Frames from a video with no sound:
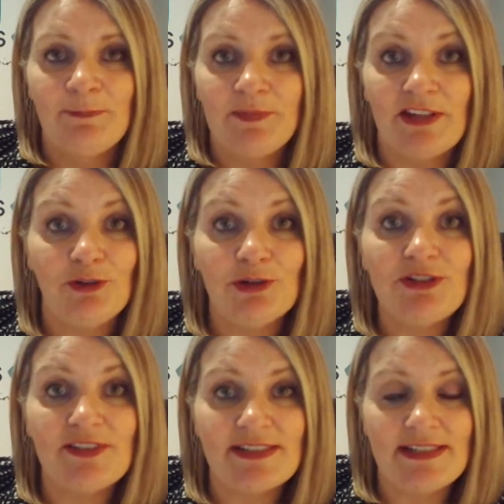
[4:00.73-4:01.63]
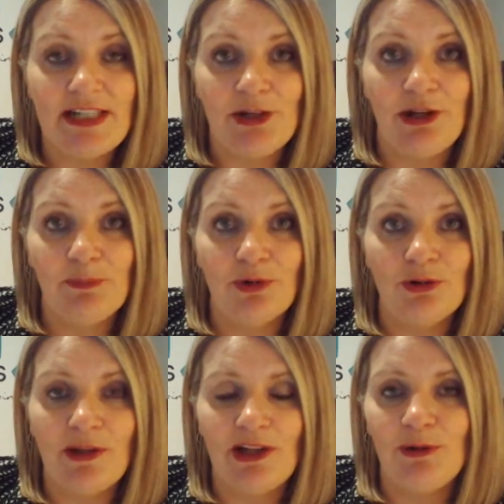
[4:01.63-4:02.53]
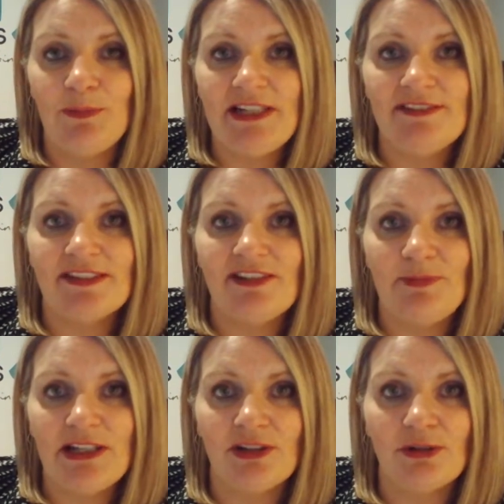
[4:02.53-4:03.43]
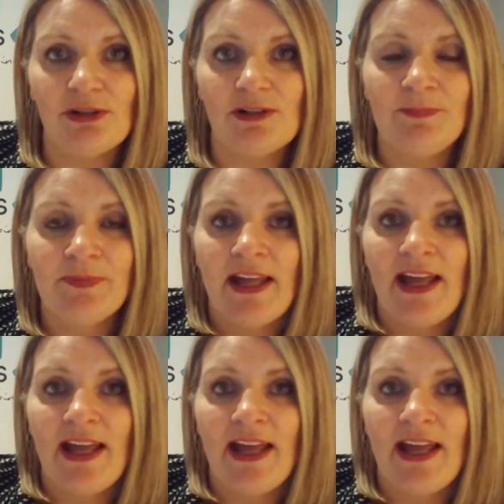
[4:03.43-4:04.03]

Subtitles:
If you're interested in hearing more, by all means, give me a call.